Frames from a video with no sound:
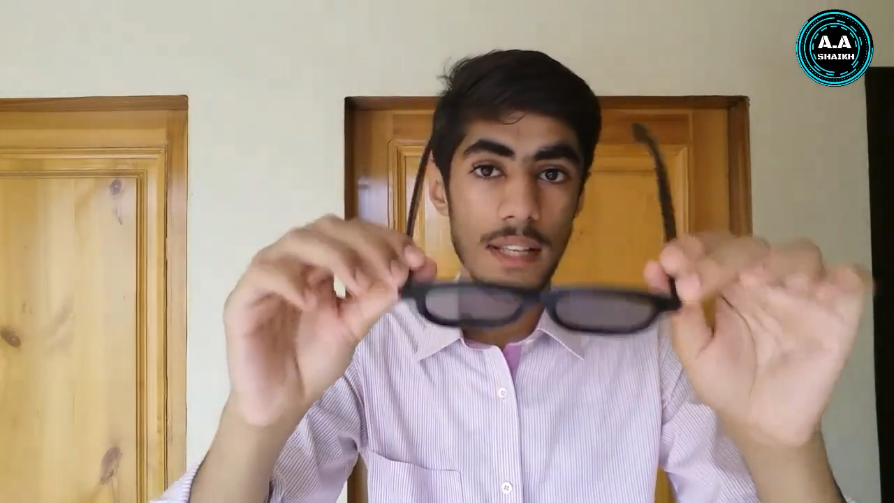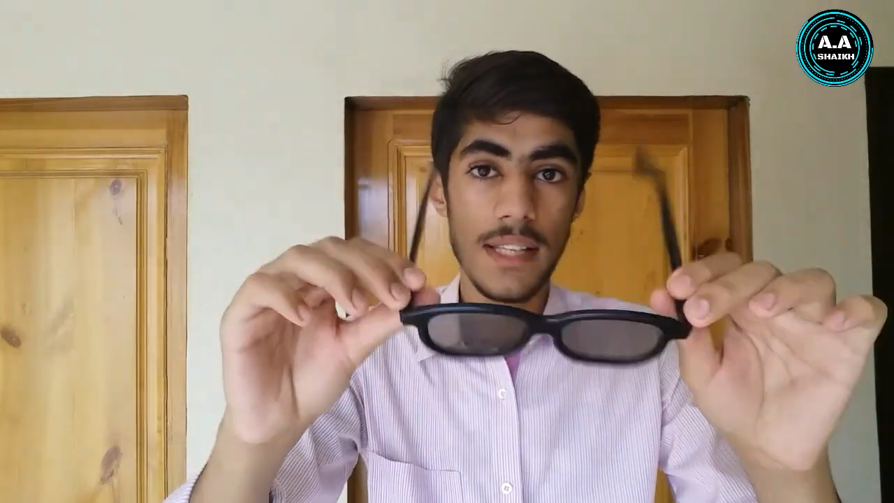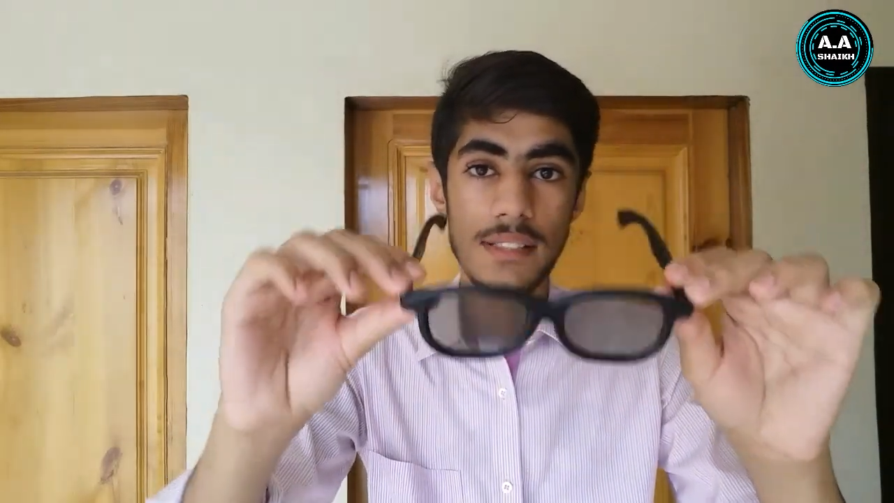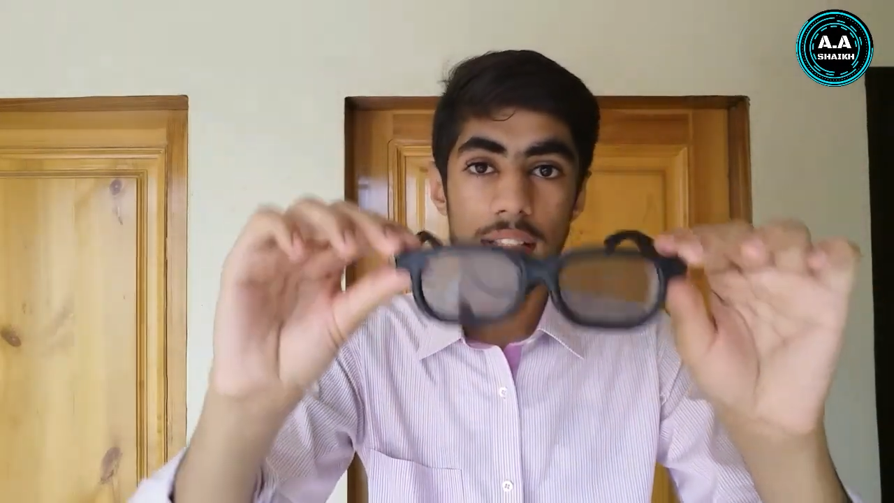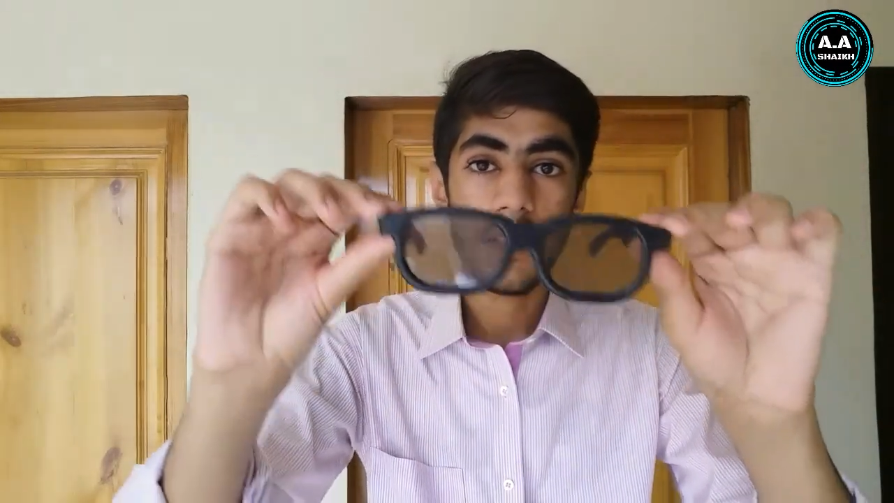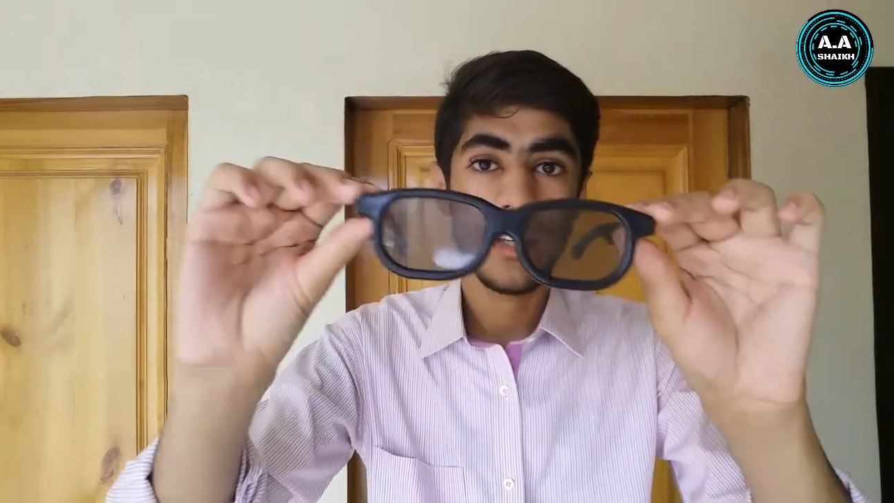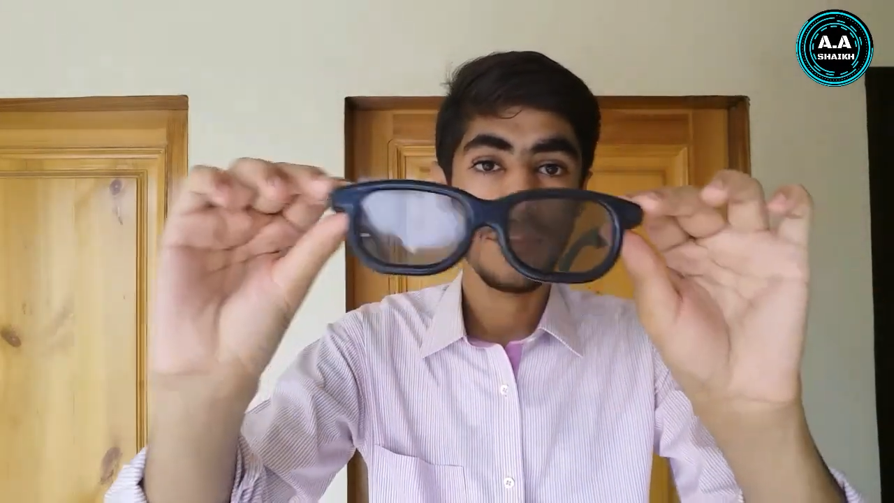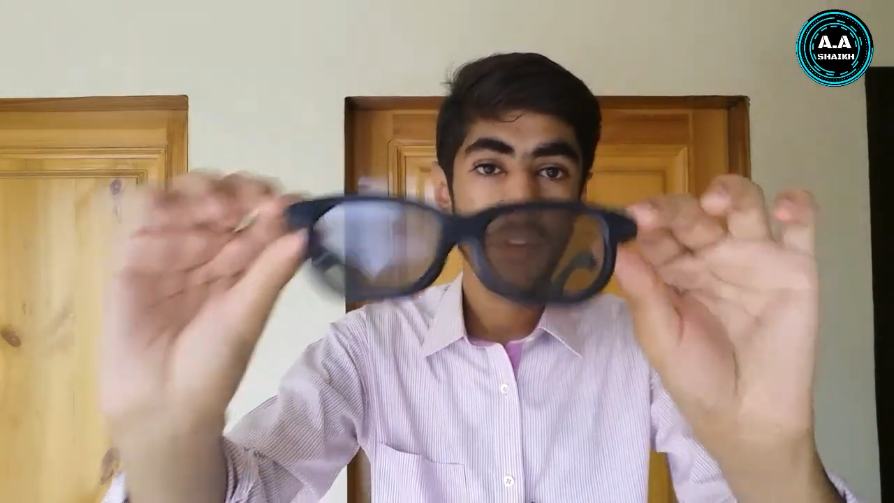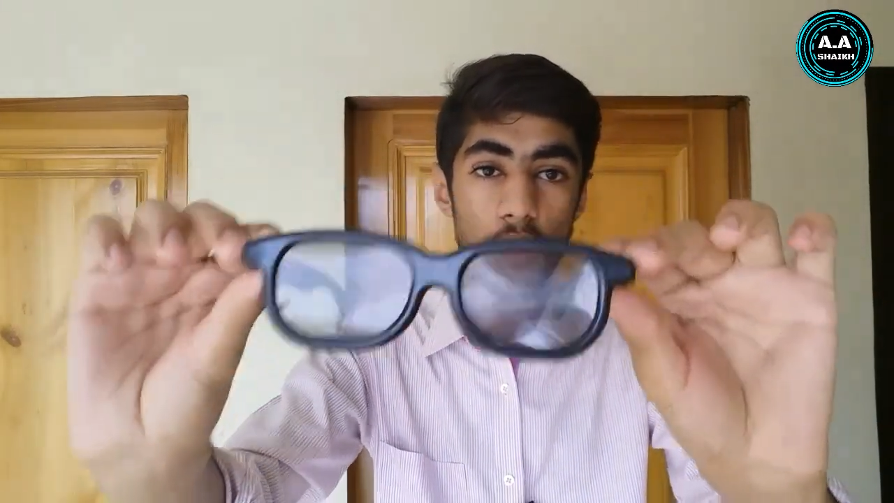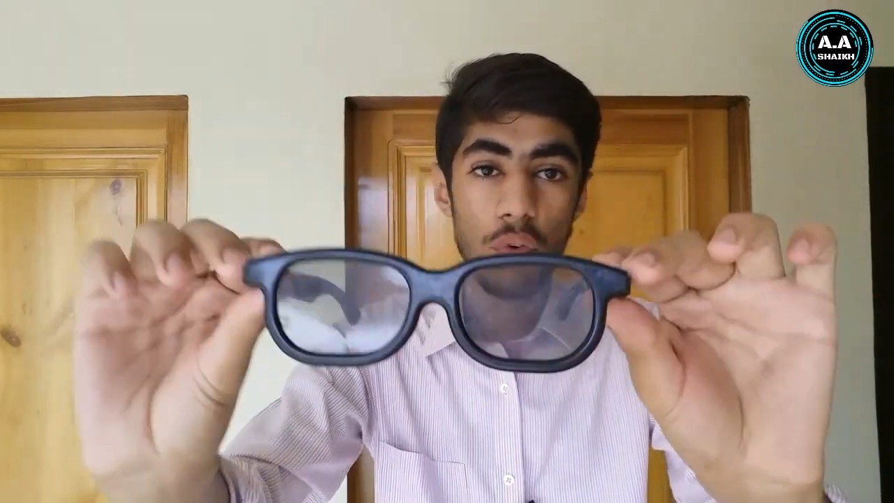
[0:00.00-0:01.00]
lens in
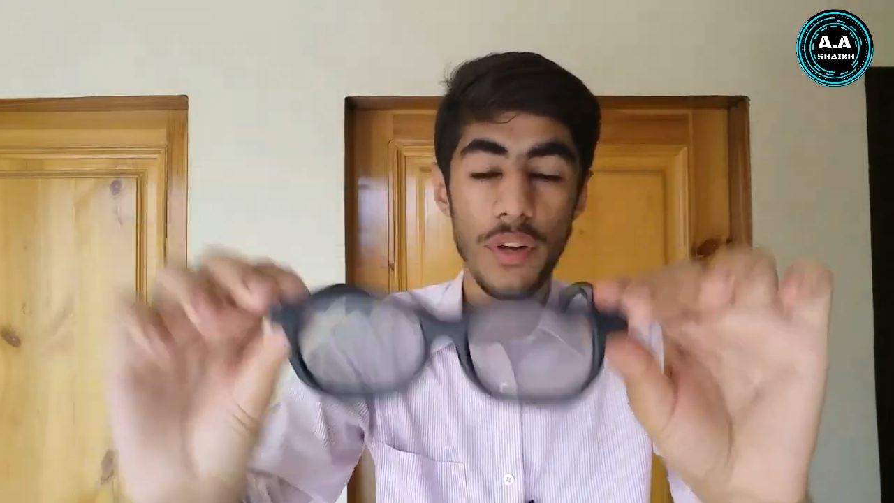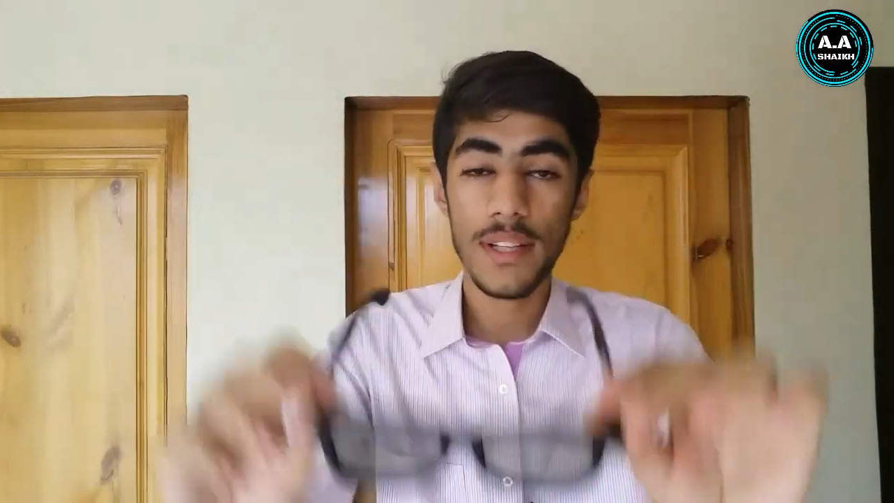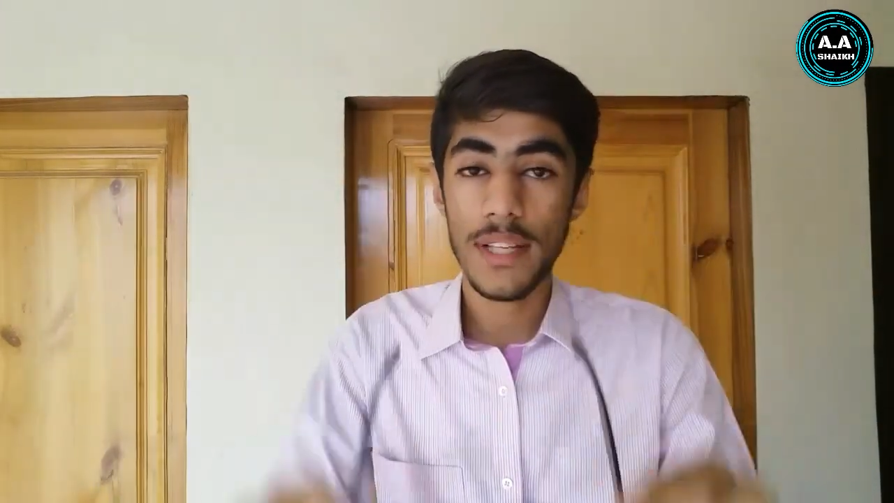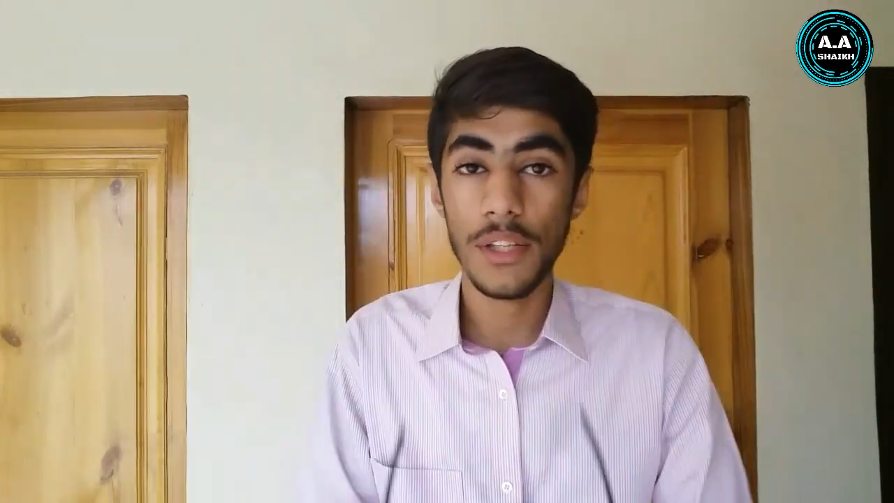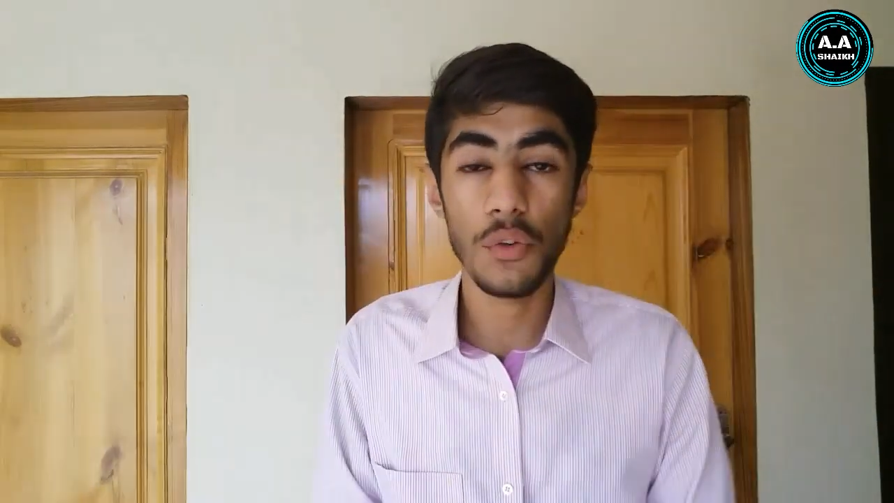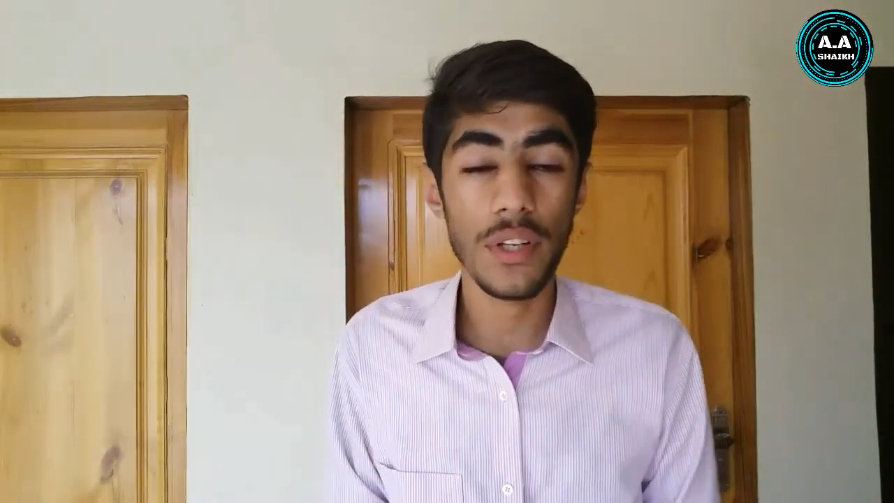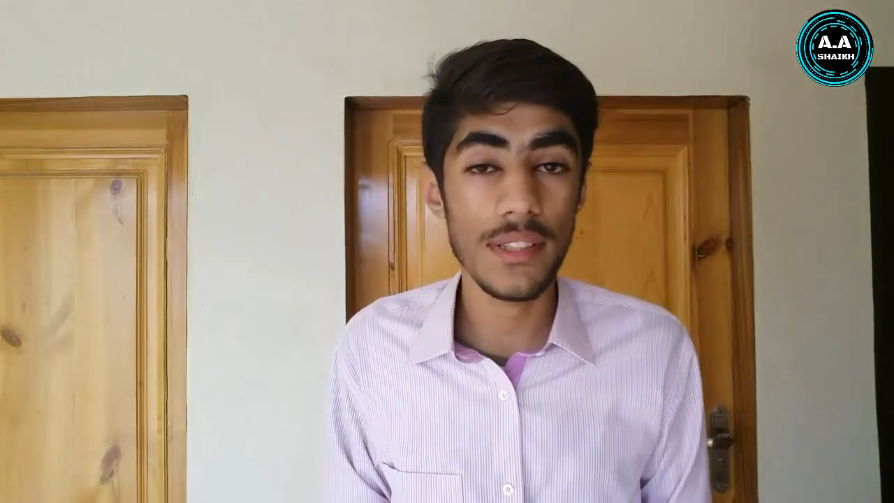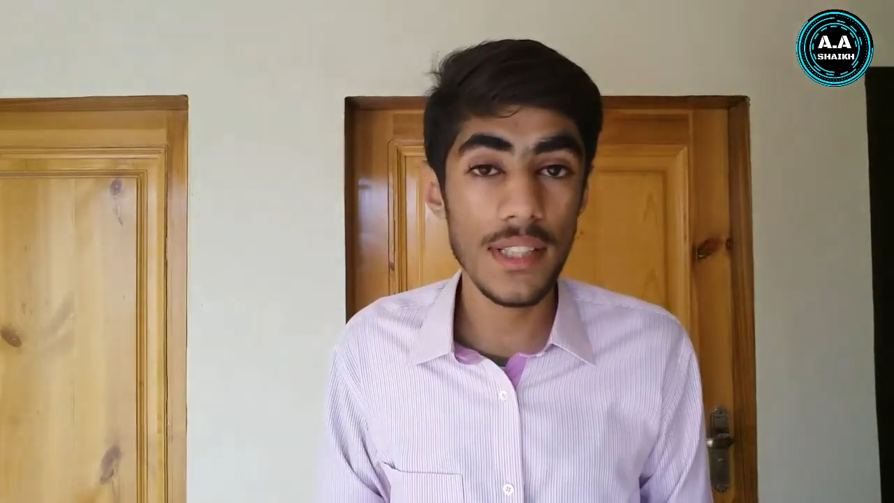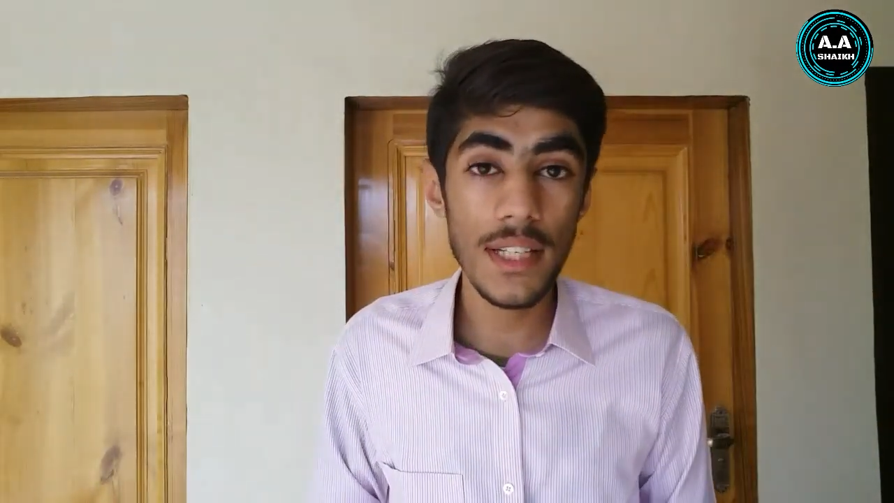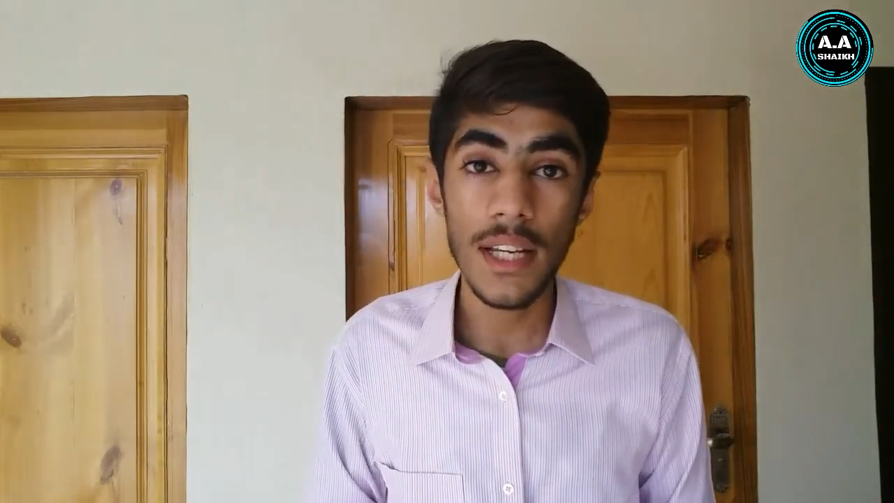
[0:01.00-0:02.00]
front of it, and you can
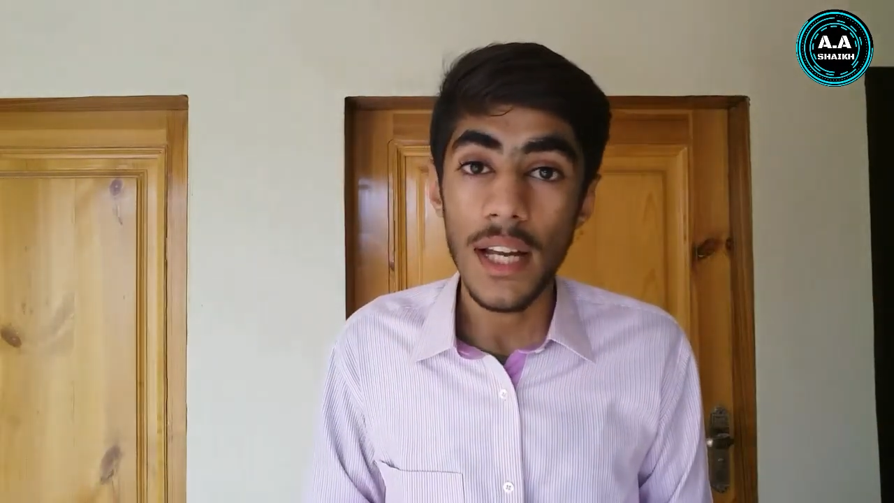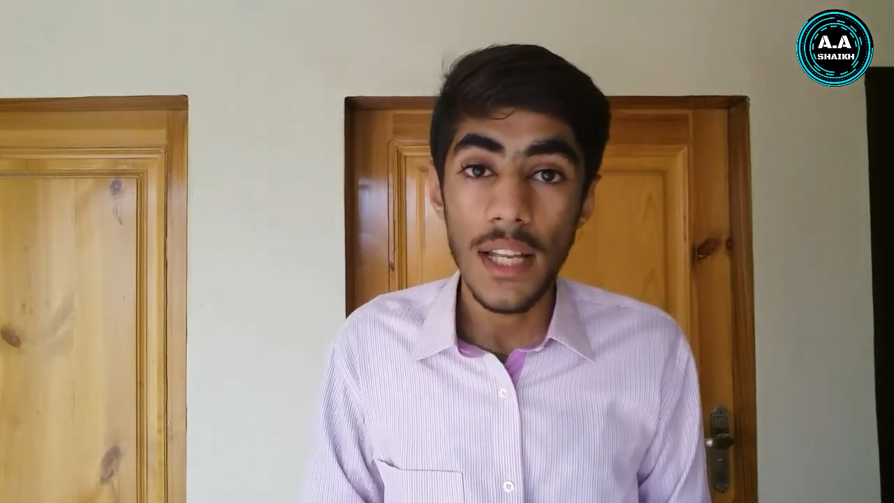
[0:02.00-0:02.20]
see